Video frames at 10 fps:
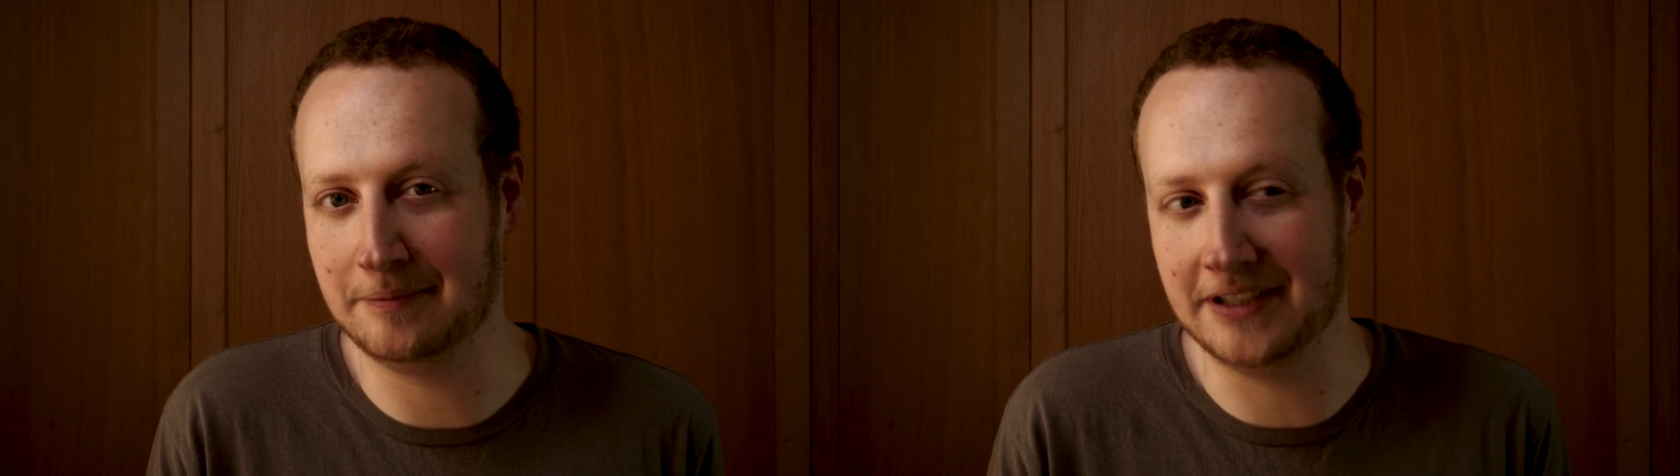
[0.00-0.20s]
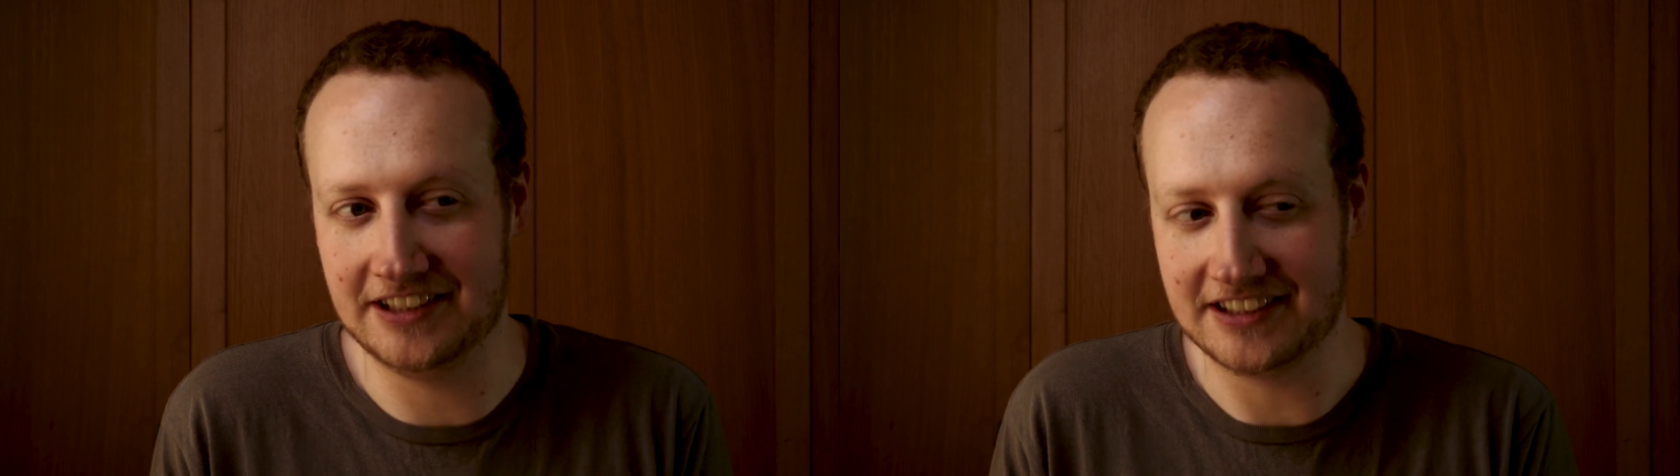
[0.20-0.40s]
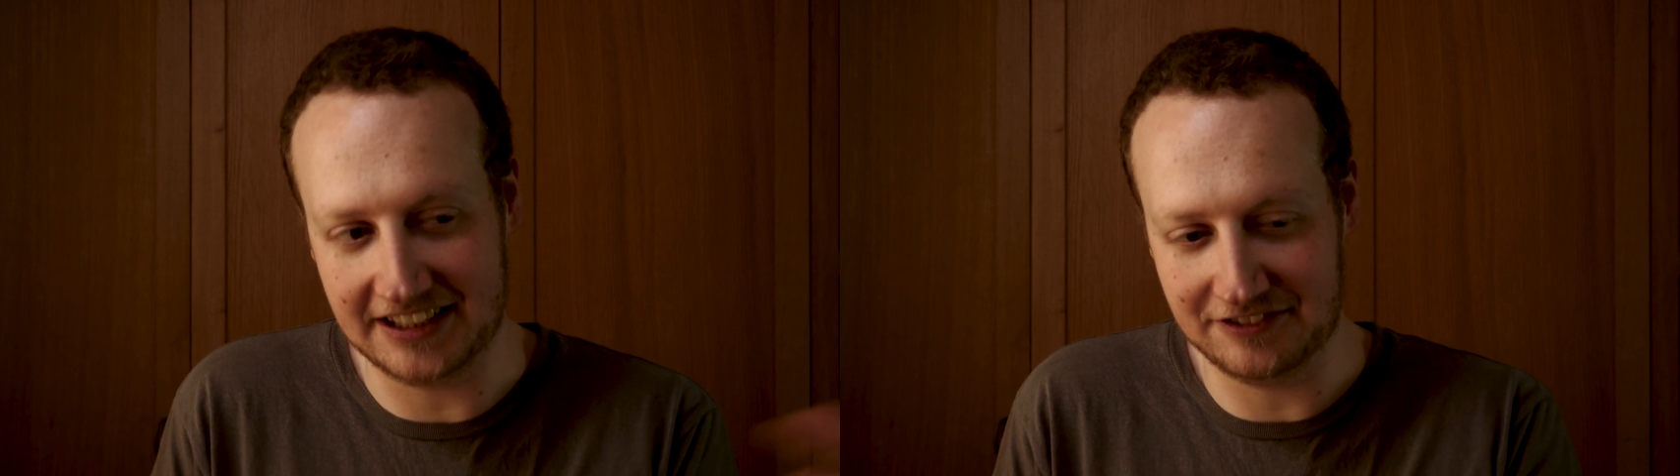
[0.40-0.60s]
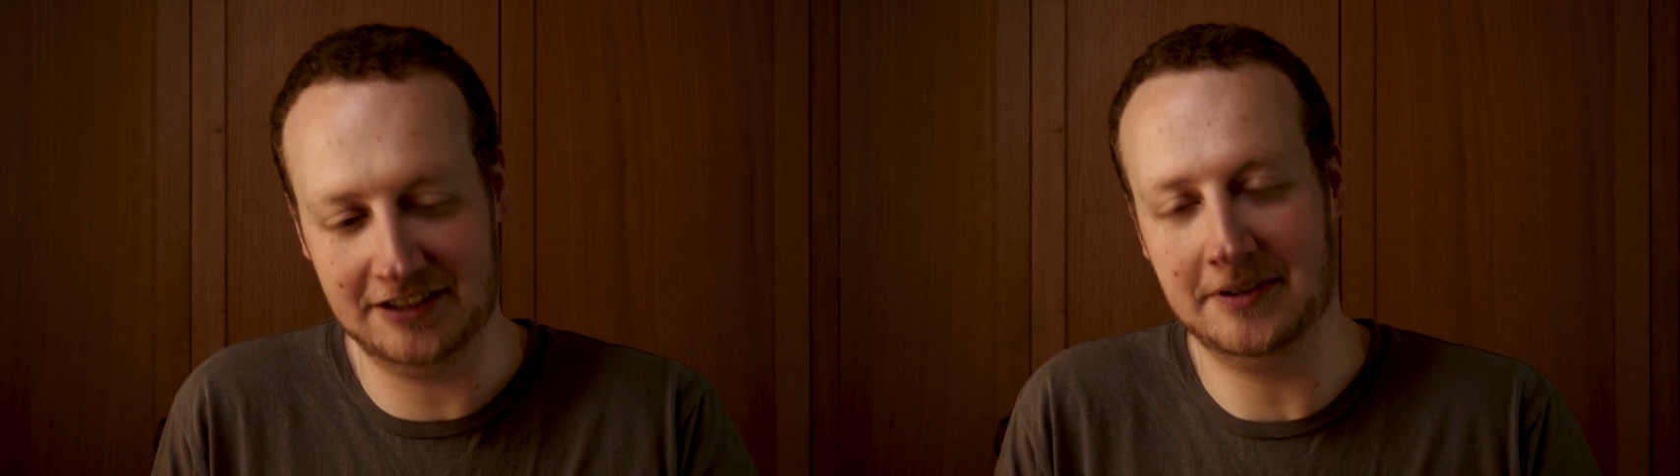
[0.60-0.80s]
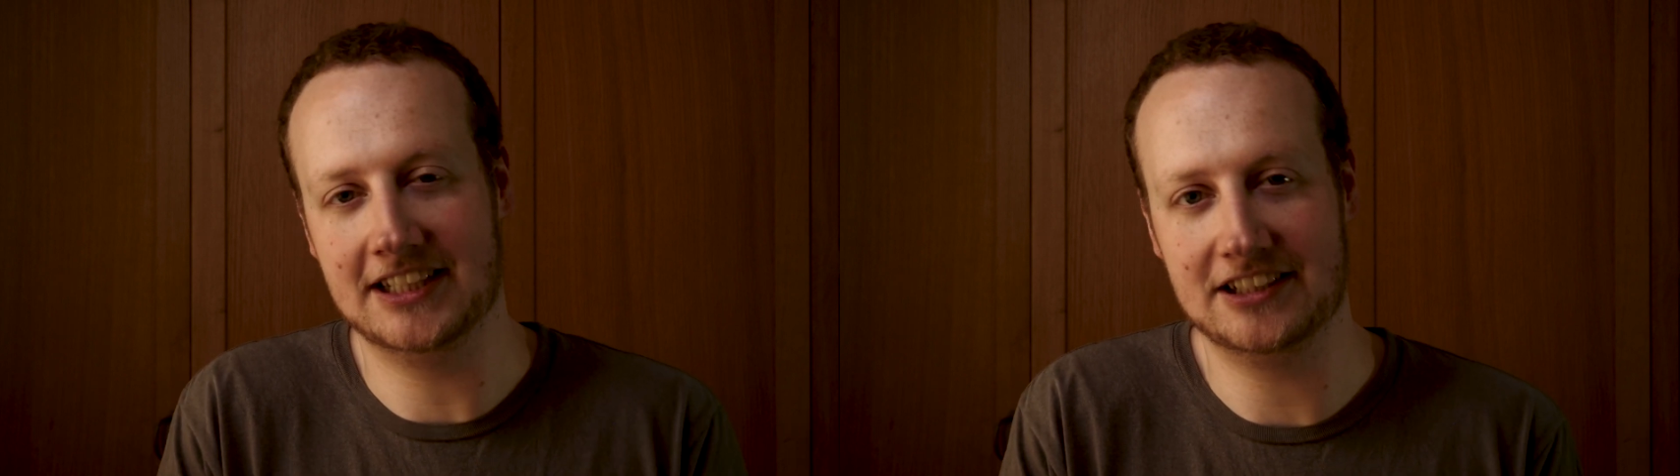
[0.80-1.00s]
but it just gives the
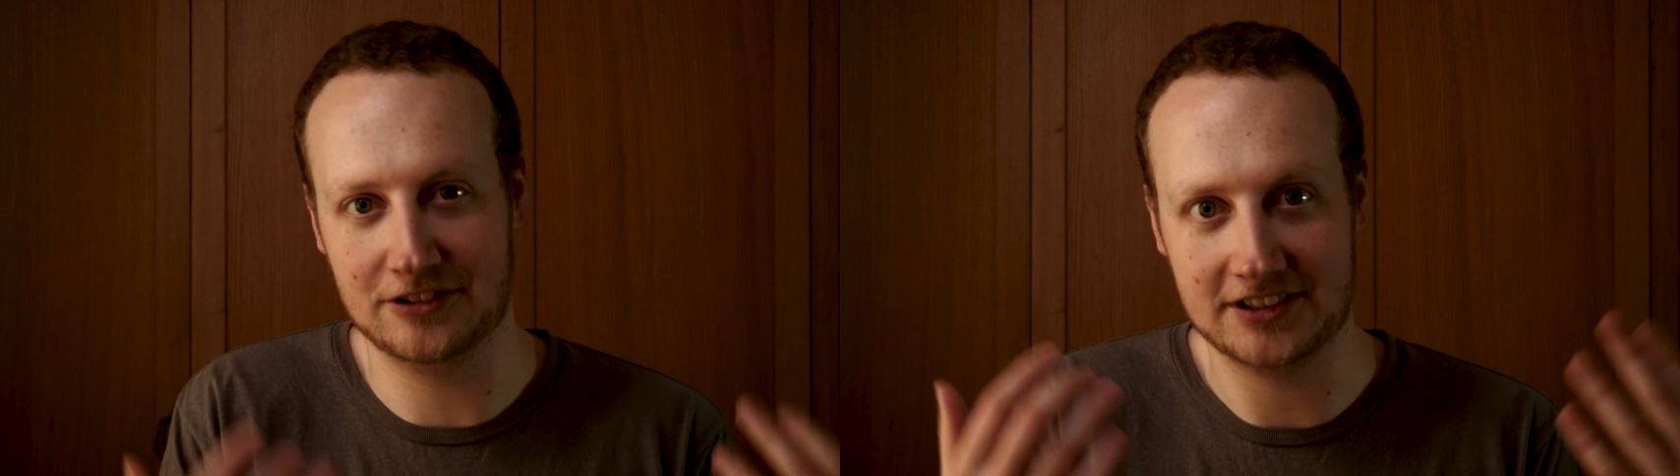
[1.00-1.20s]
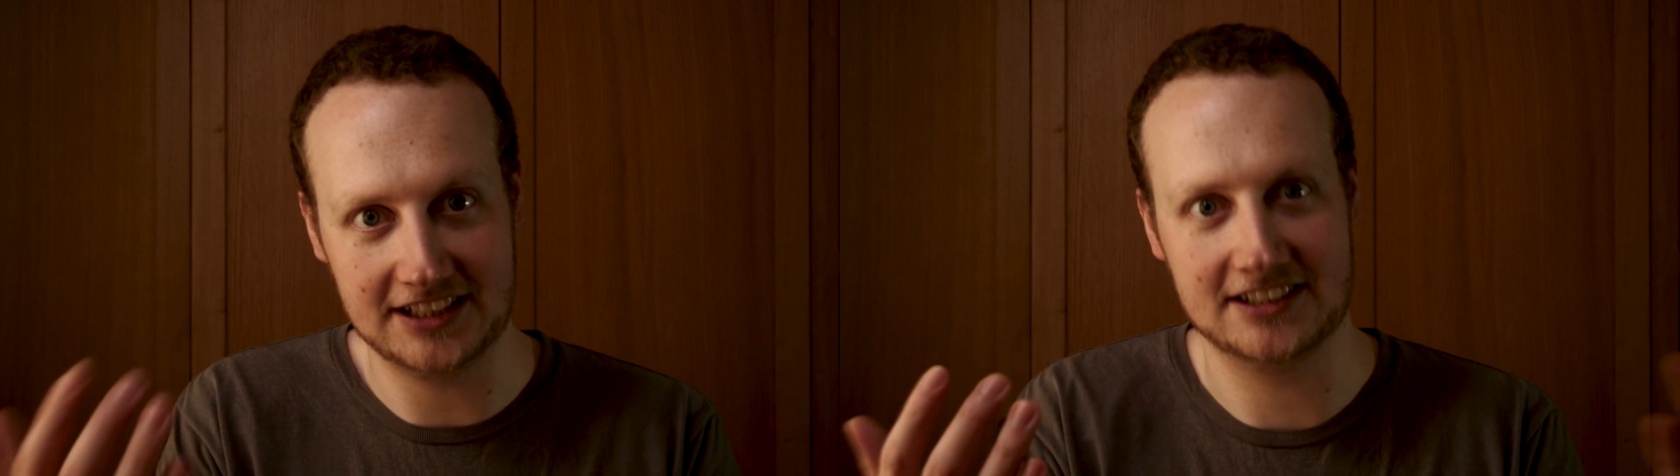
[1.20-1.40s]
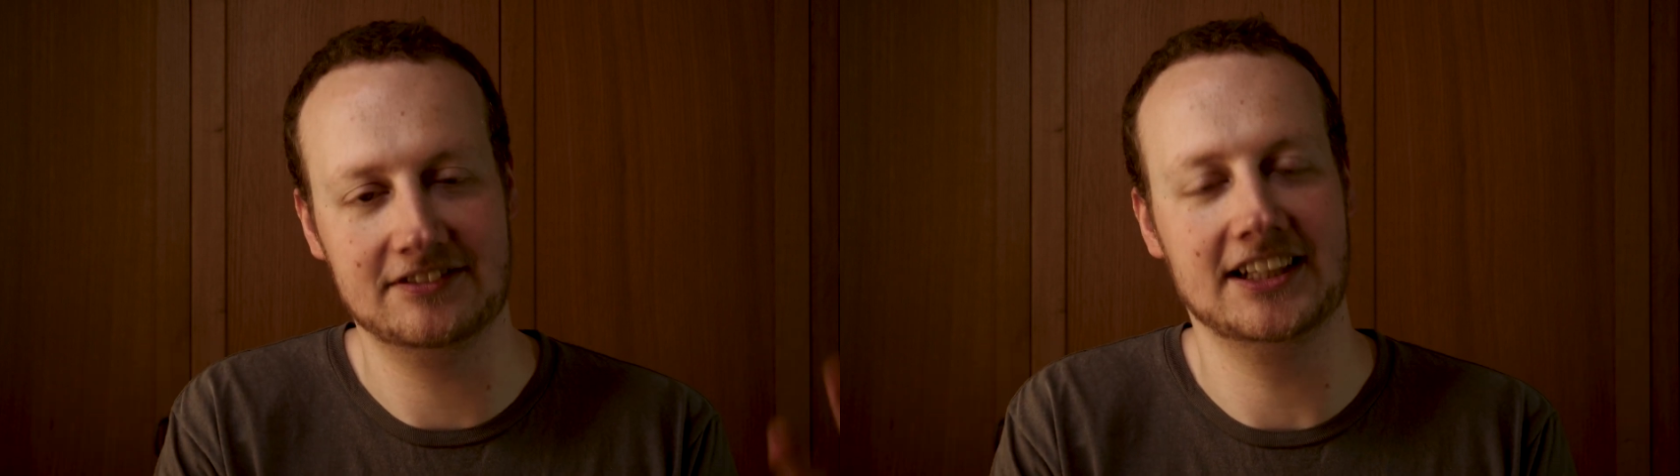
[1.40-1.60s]
image that sort of sense of